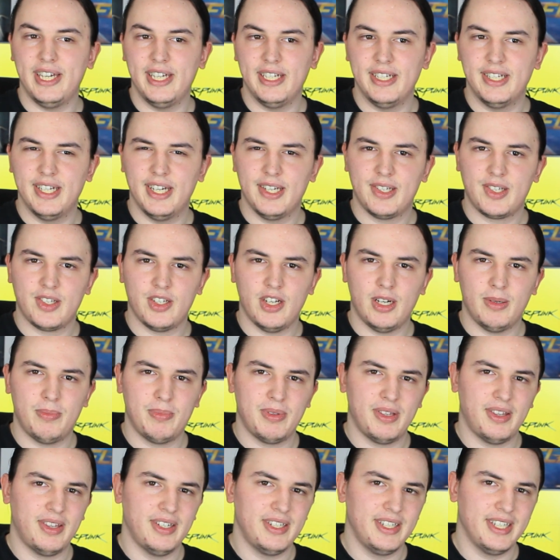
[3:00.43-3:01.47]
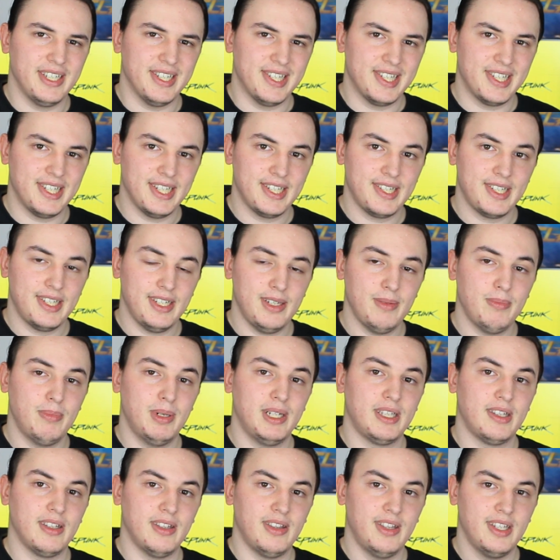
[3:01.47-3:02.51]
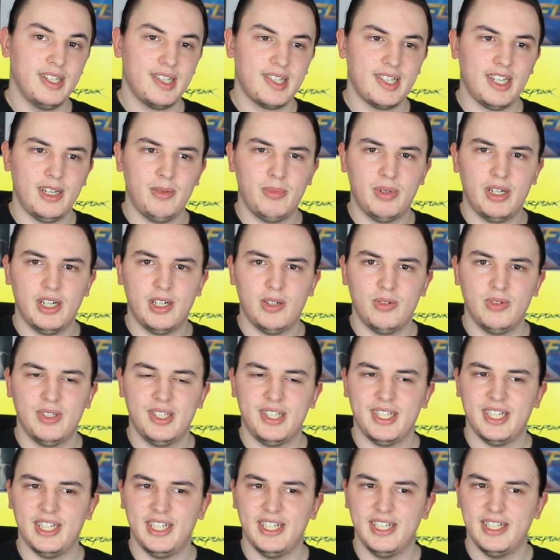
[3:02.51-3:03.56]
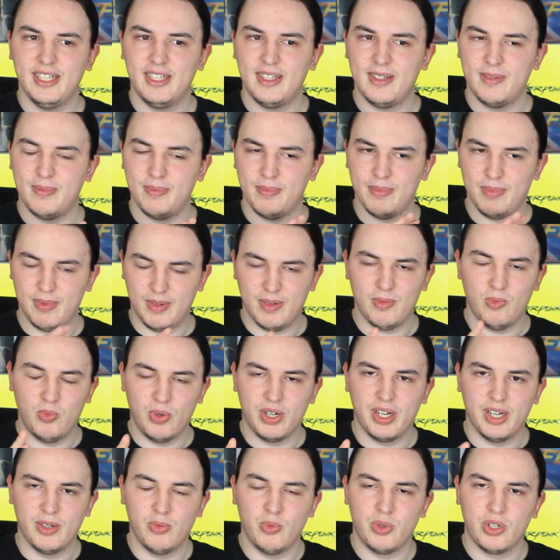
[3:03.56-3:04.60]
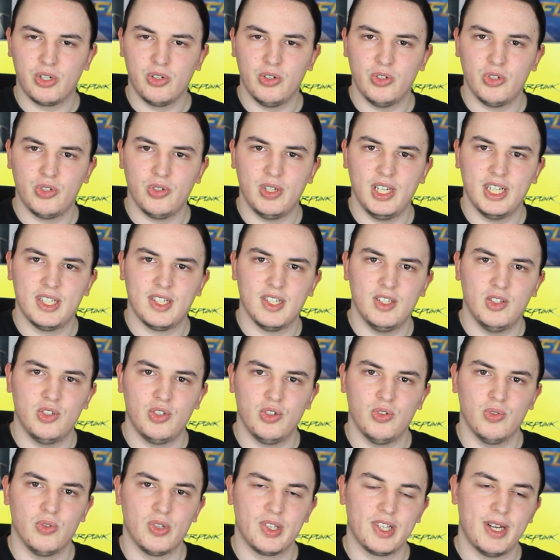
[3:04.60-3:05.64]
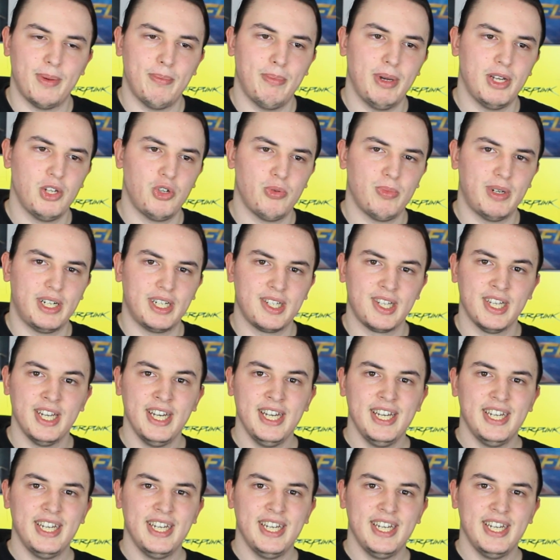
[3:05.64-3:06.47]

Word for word: a desktop 3060, but this time around, it we're, and we're going to get into some benchmarks.